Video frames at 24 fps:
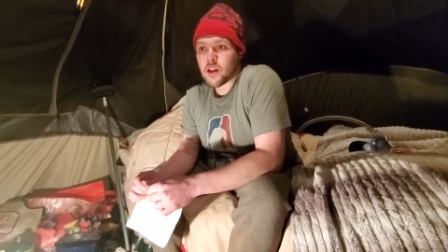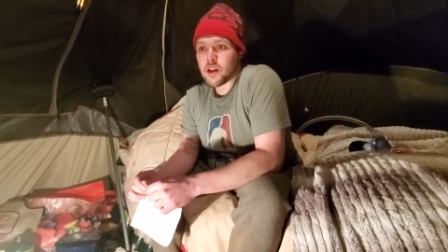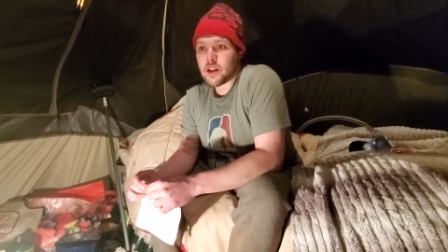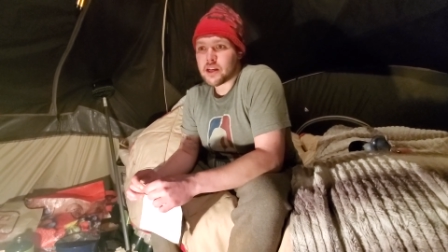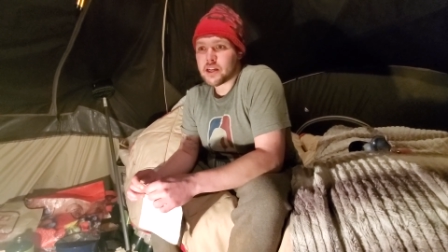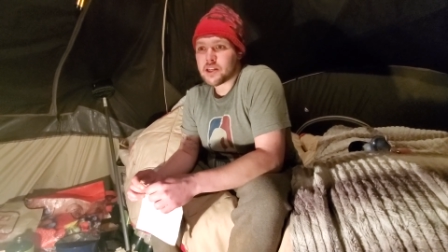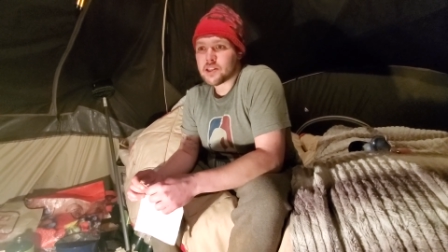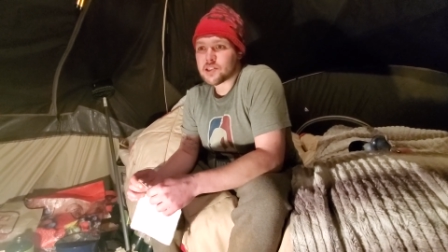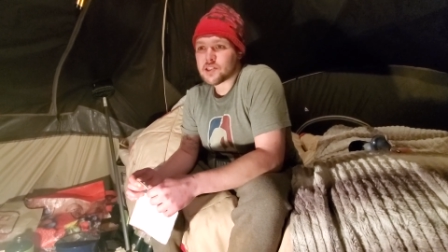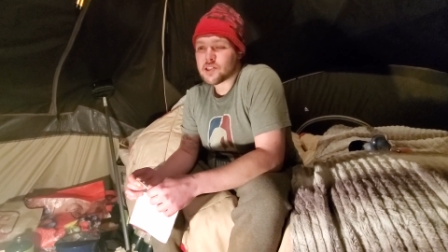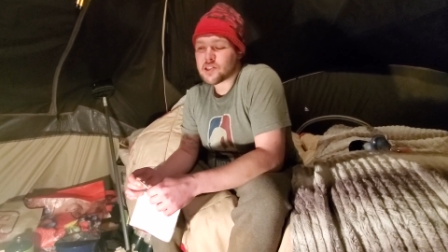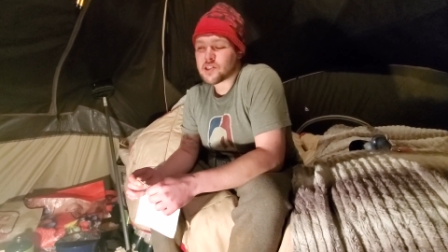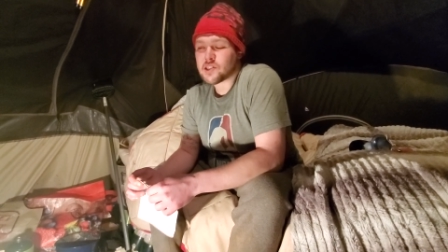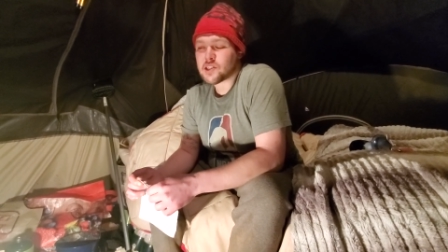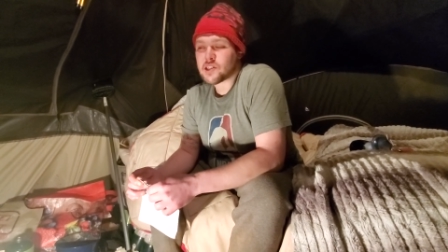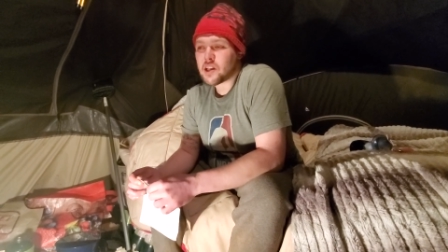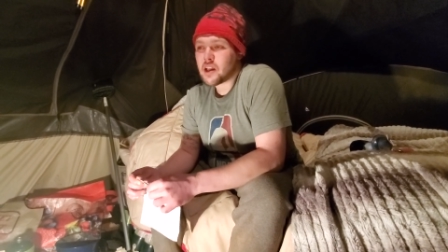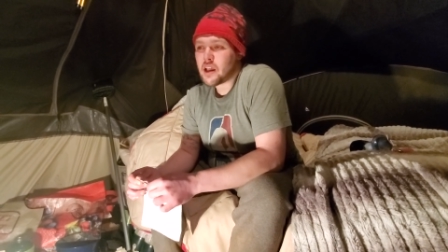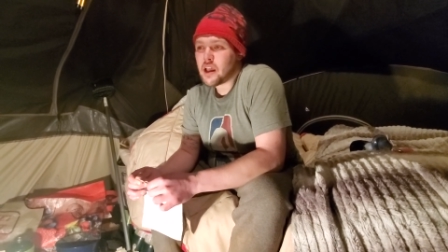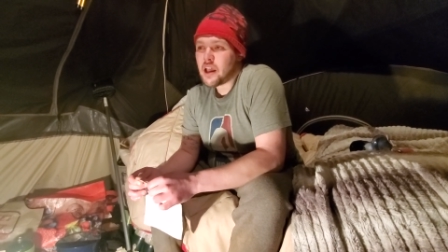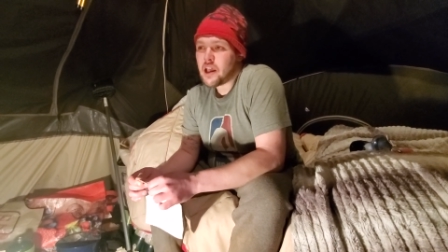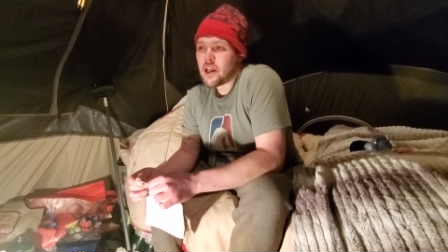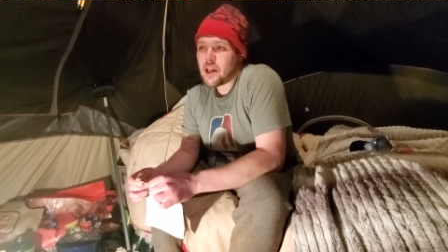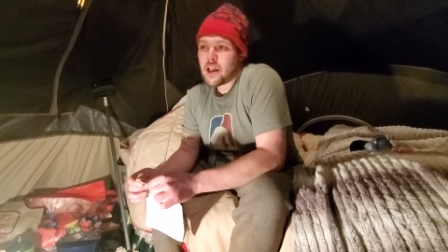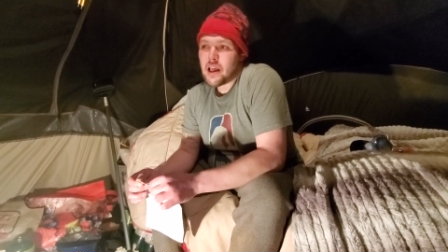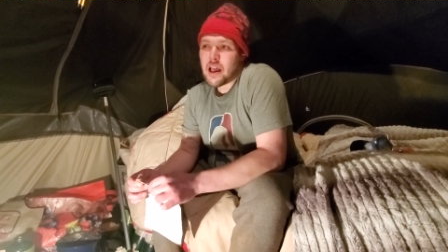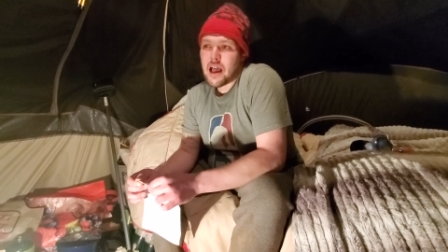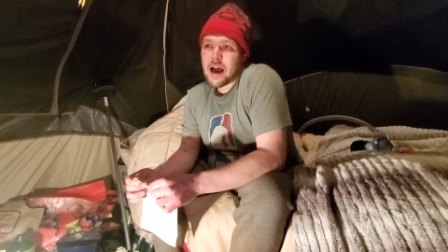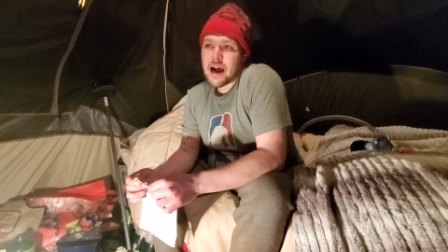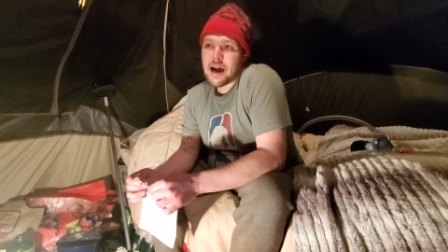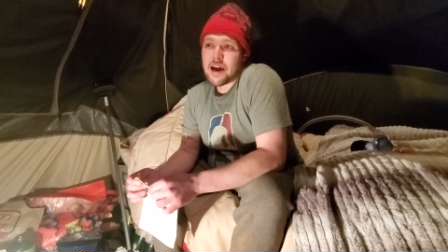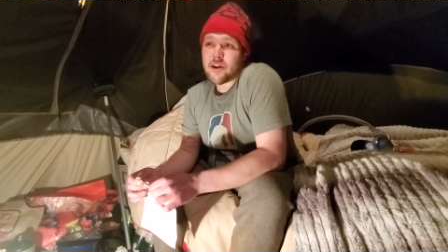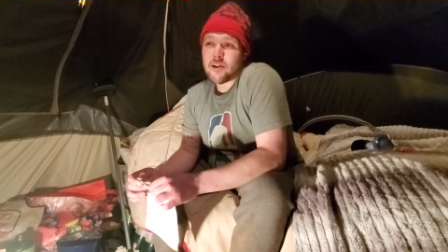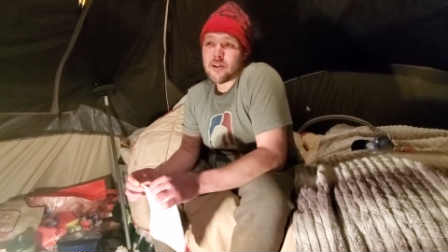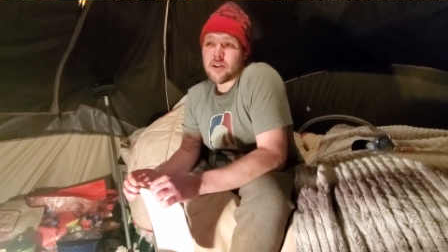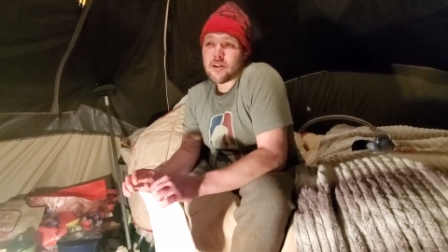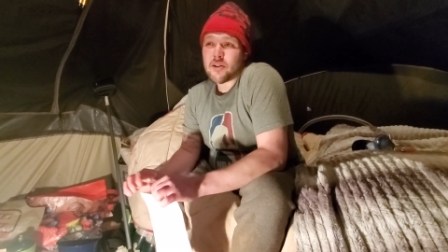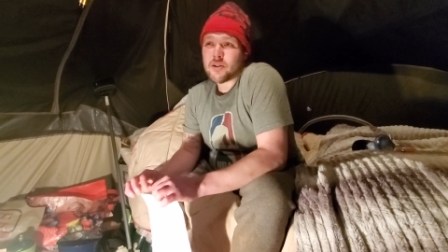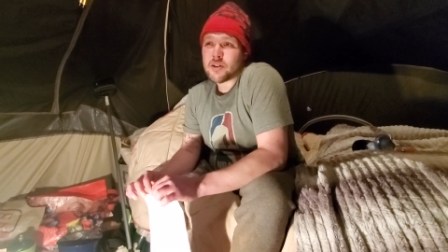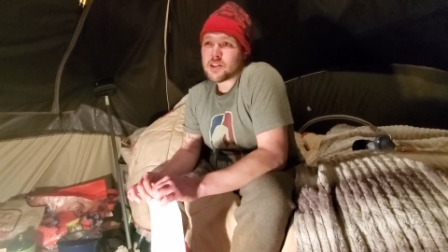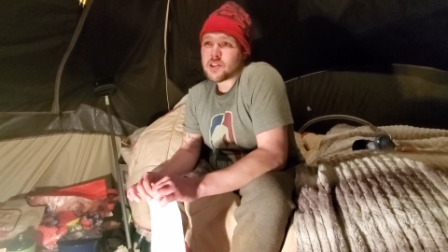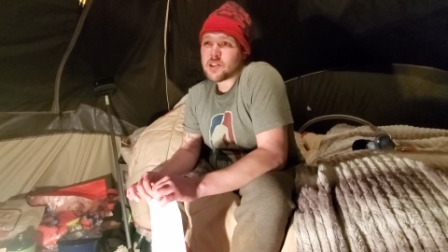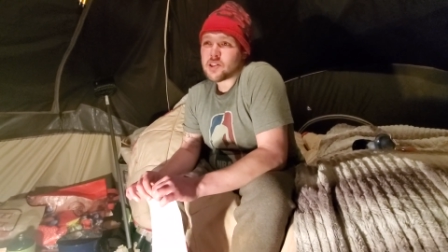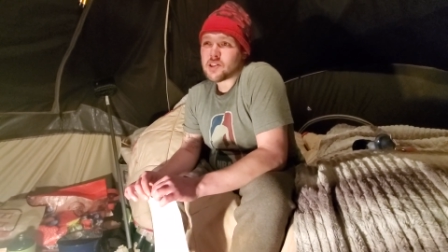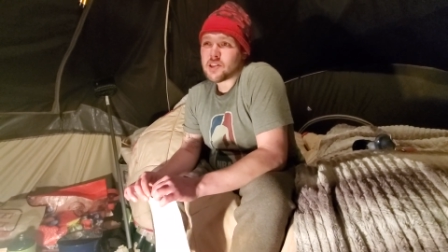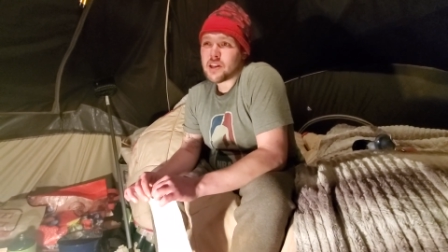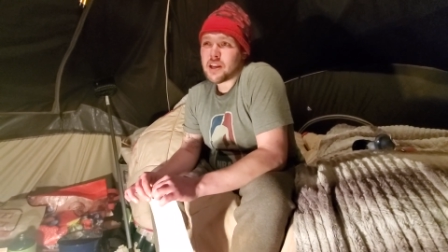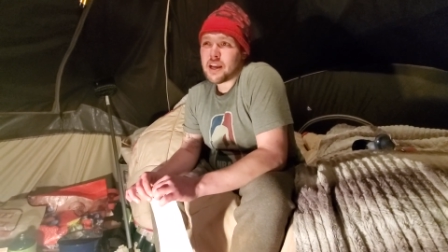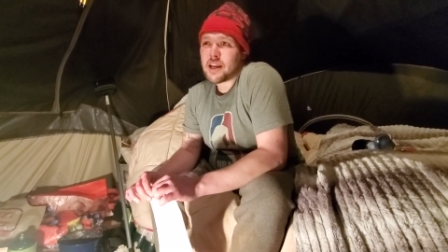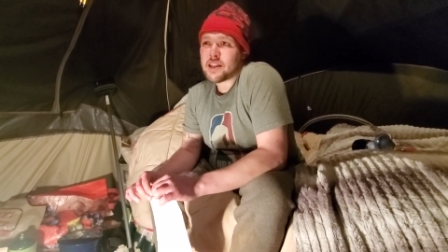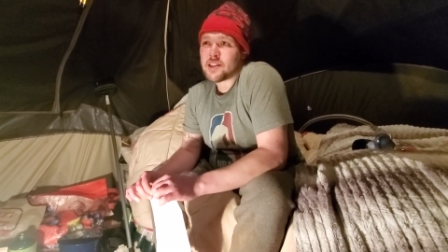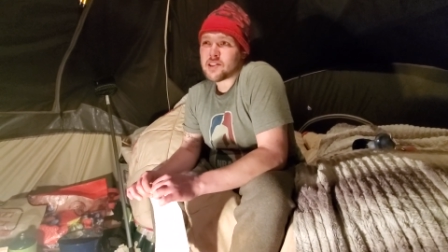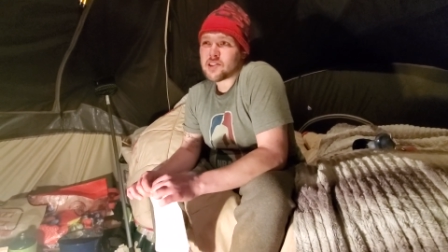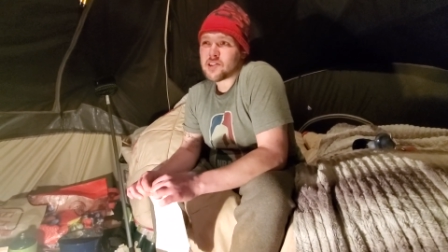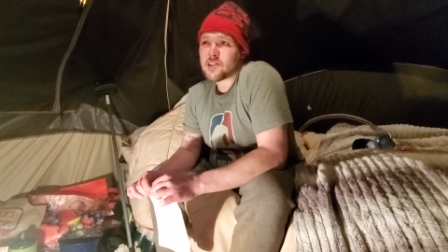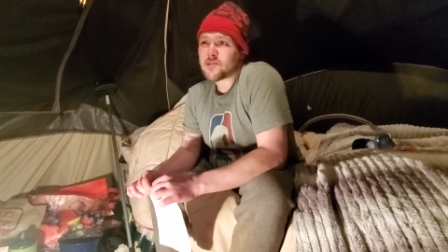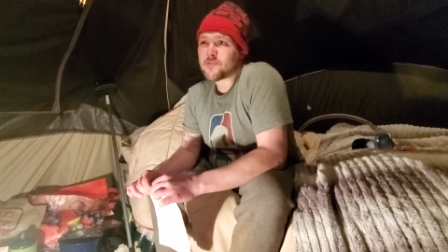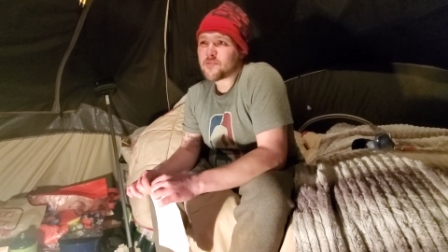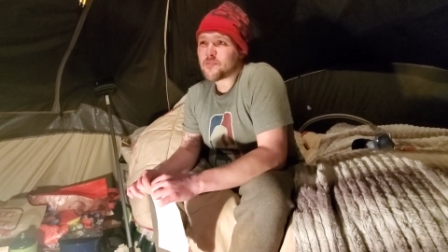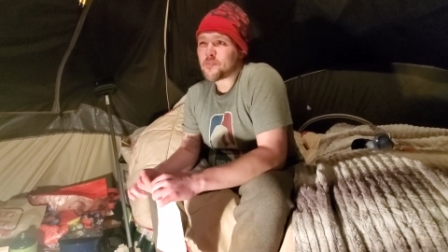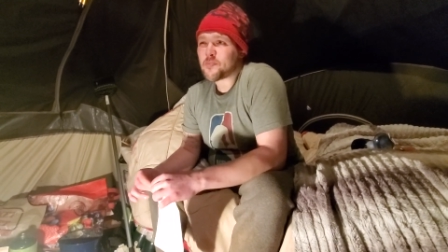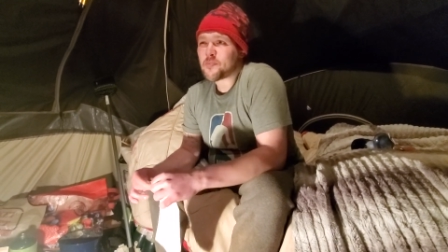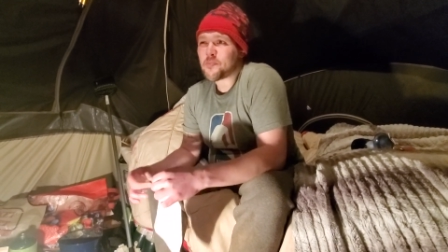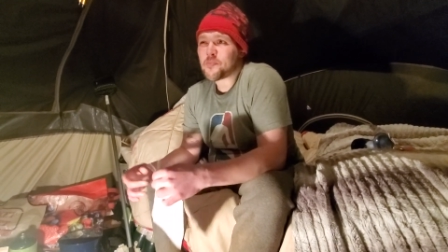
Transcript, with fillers: and it's, I don't know, it's it's